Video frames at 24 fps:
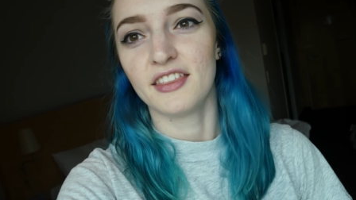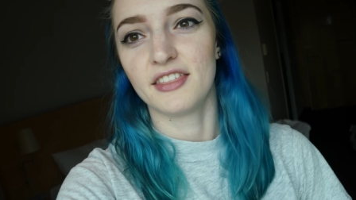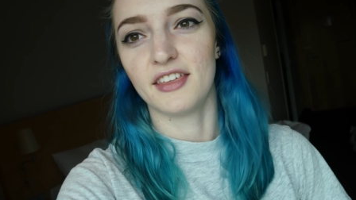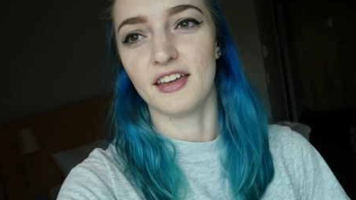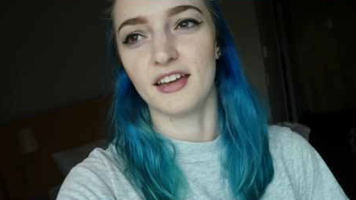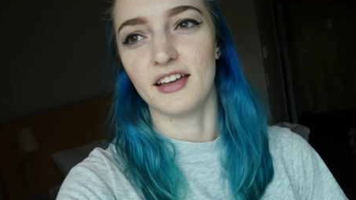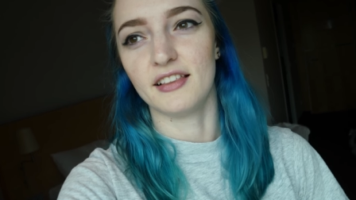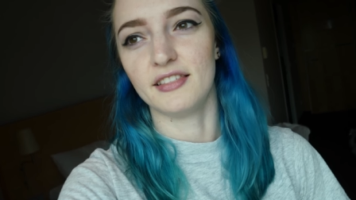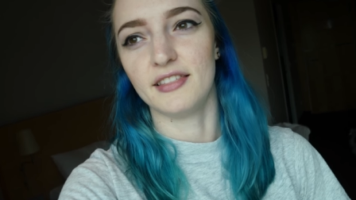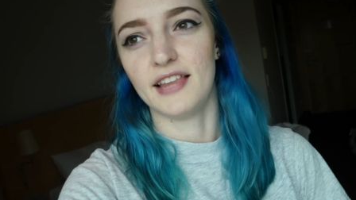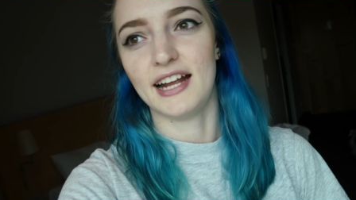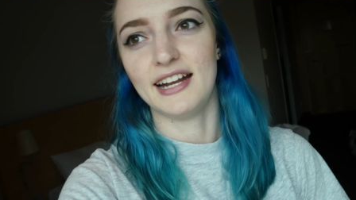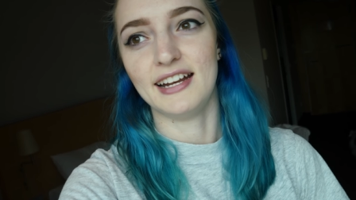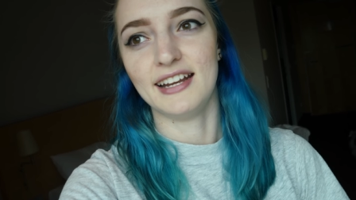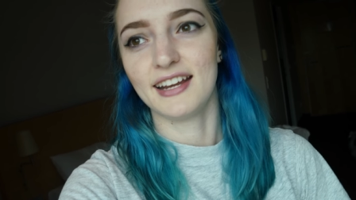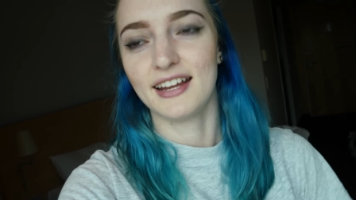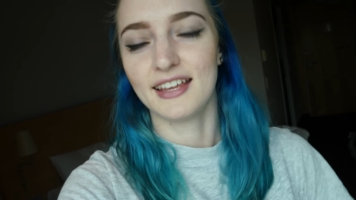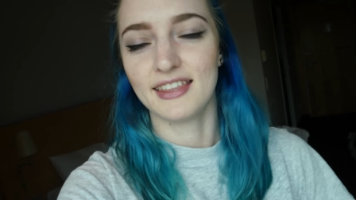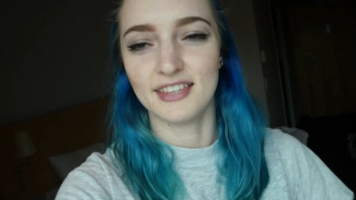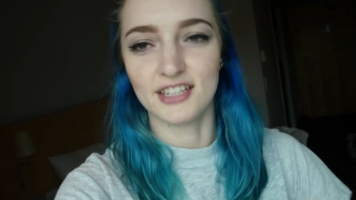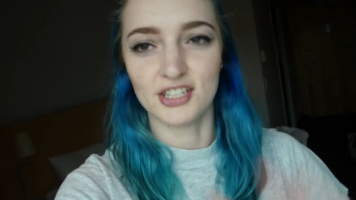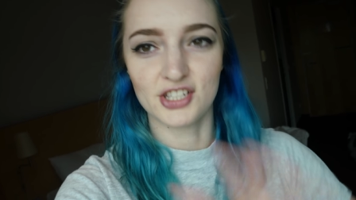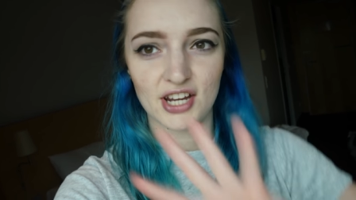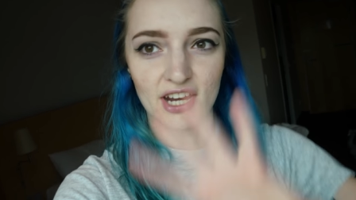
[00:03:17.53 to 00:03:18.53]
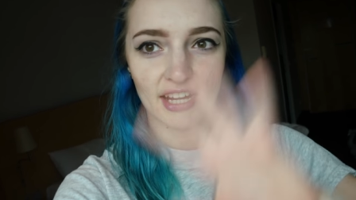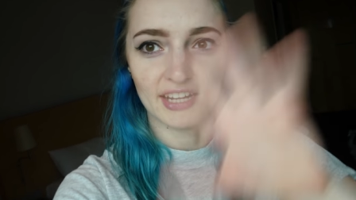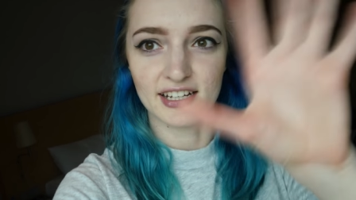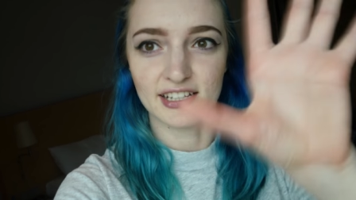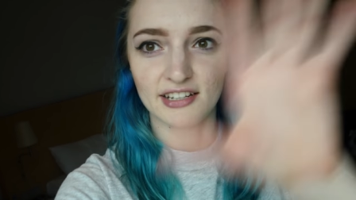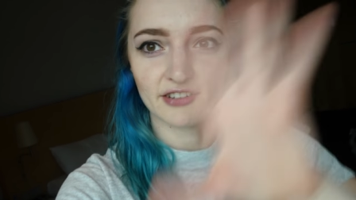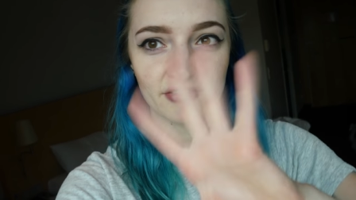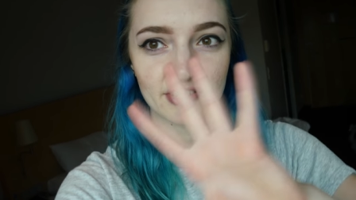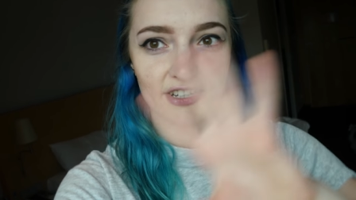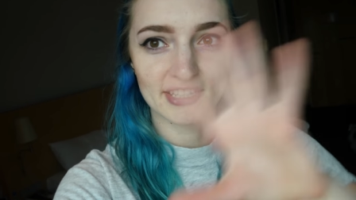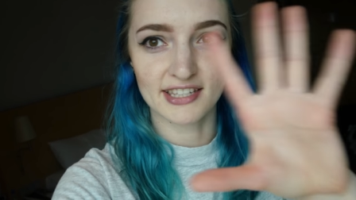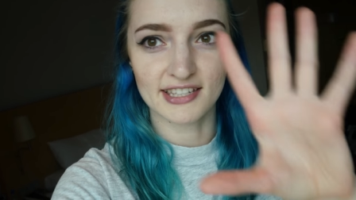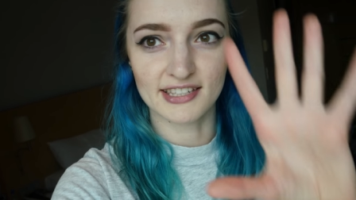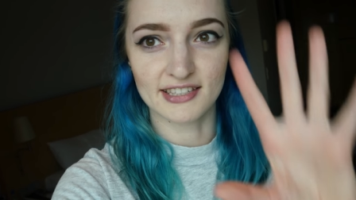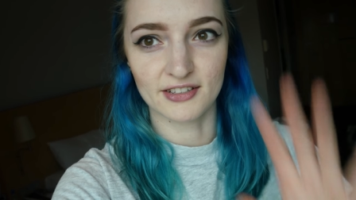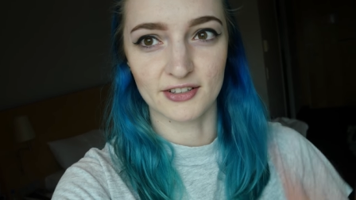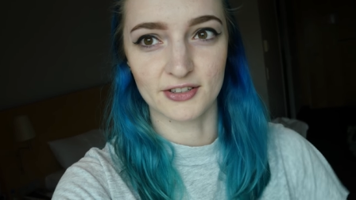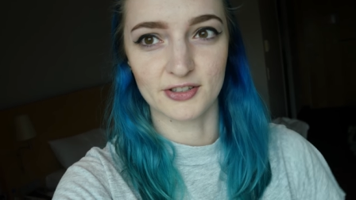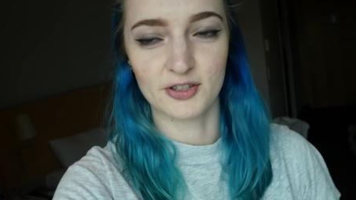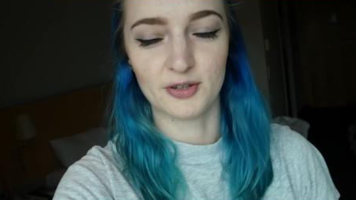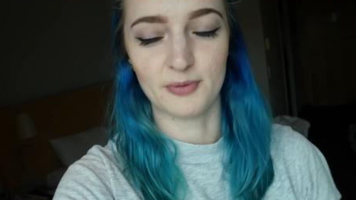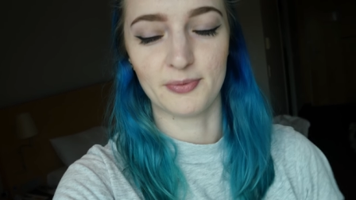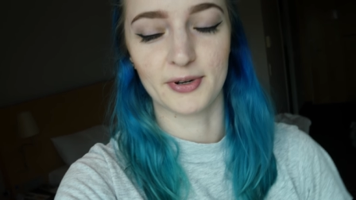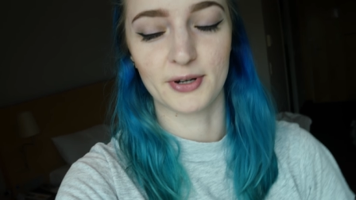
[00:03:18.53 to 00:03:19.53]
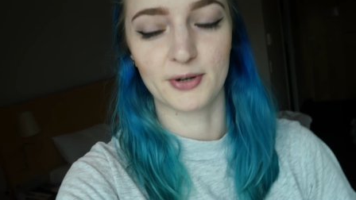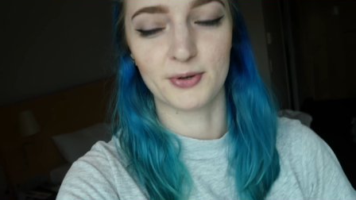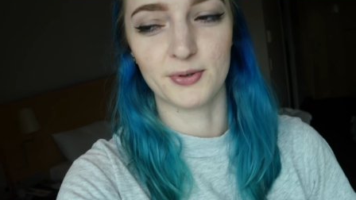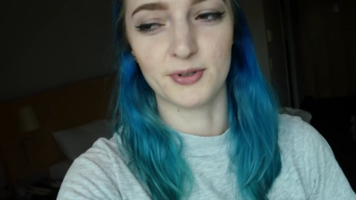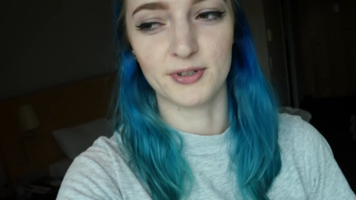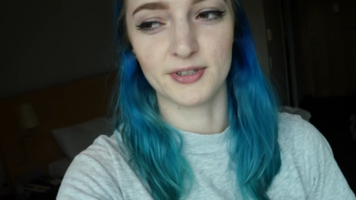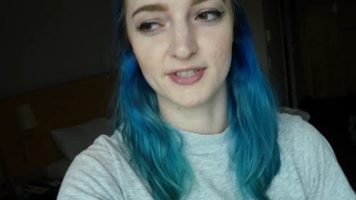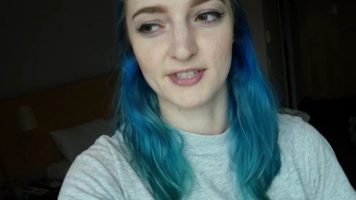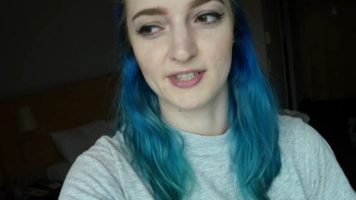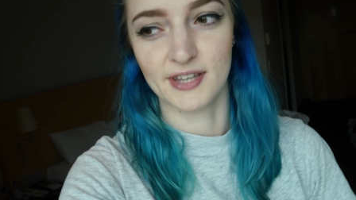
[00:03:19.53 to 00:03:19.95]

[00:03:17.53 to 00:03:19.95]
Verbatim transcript: The lighting and the shading differences look super cool.